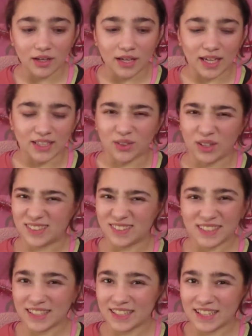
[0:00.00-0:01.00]
And so I don't
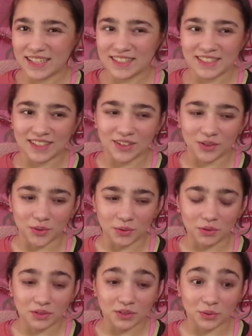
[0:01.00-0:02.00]
really like to
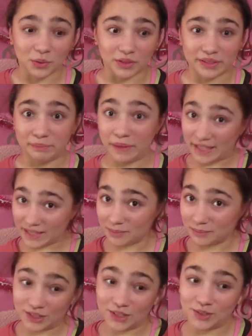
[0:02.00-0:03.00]
go towards pink and
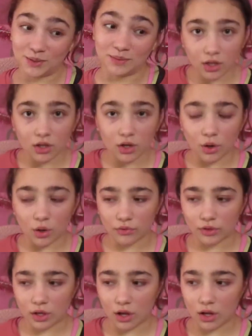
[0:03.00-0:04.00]
blue.
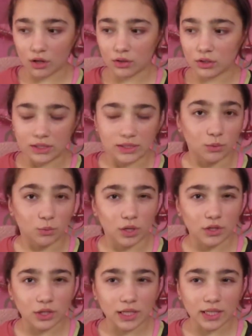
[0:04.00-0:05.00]
Overall, is it
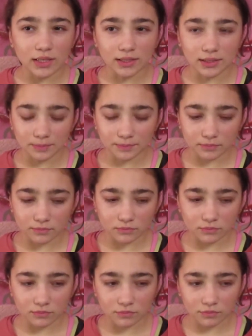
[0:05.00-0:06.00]
worth it?
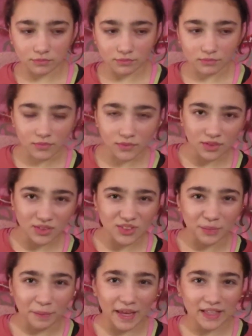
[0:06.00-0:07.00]

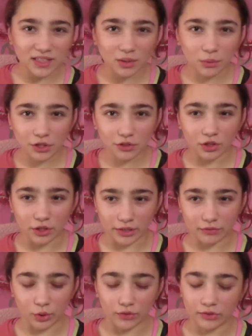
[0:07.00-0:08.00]
Depends on what you're looking
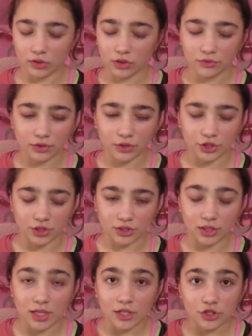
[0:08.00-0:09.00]
for. If you're looking for just
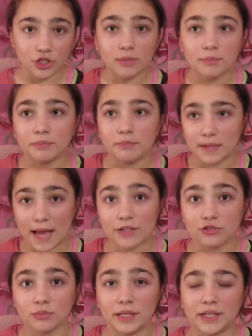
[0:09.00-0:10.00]
cheap,
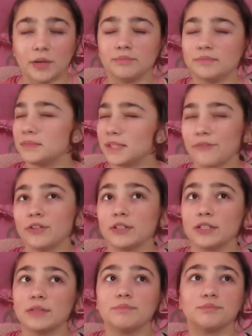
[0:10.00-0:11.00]
natural makeup,
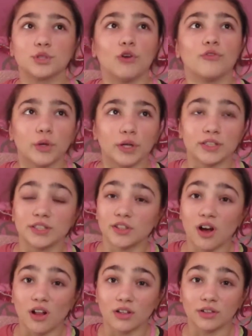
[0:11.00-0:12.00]
definitely go for it. It's a
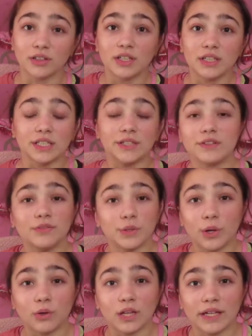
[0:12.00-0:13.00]
dollar, even if you
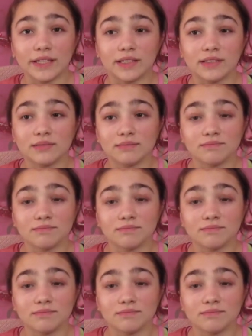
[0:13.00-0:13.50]
don't like it.